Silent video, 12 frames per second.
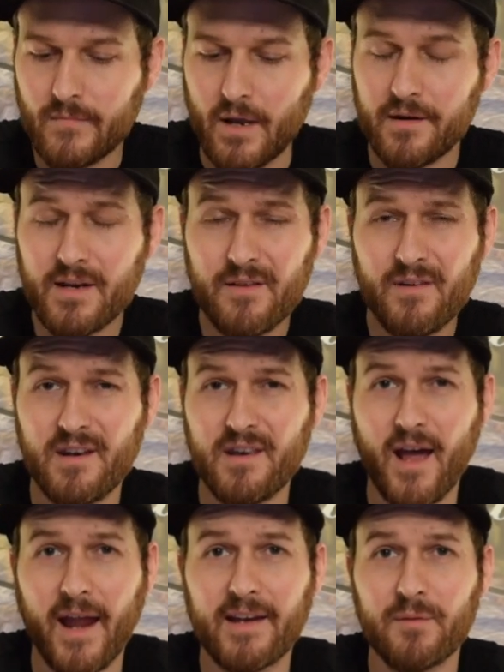gonna give it
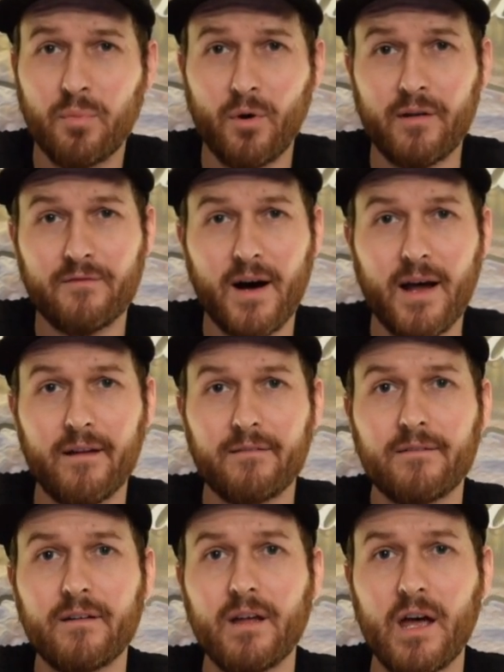90.5
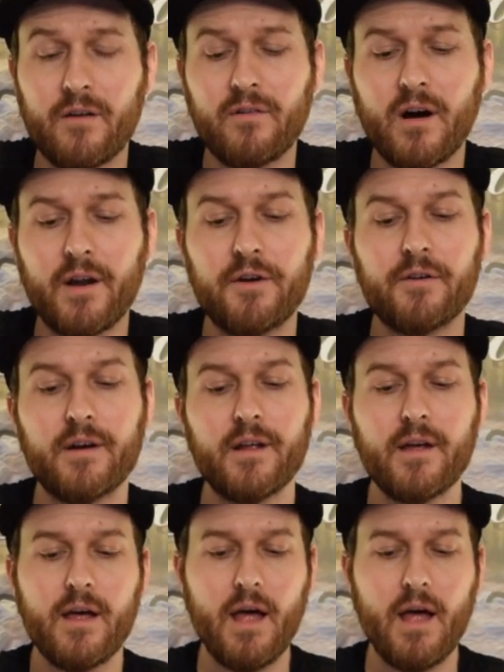out of 100.